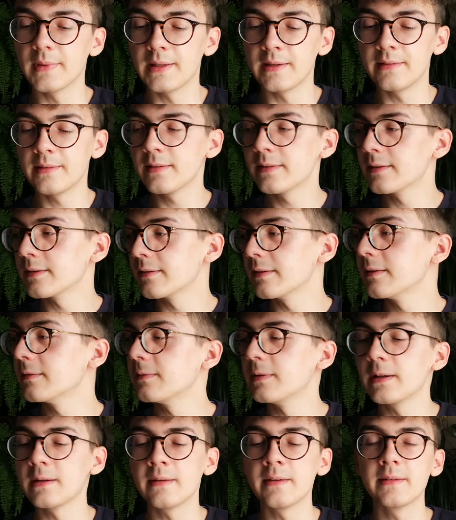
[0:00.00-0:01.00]
It's just a great
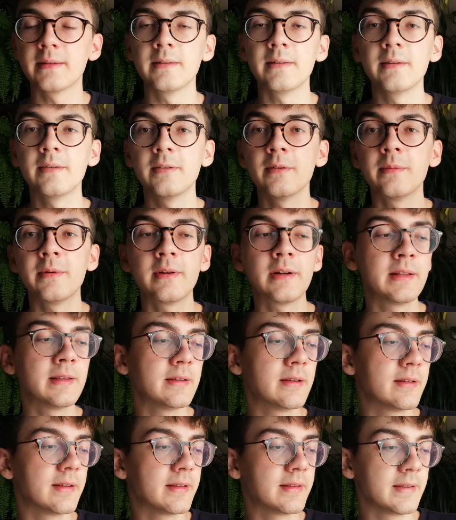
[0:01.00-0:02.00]
fragrance, and it's super
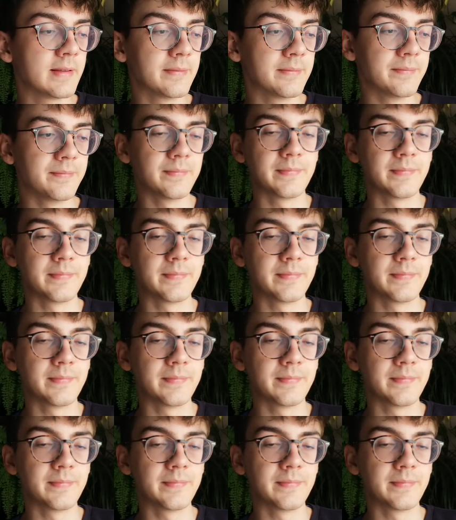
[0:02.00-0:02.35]
underrated.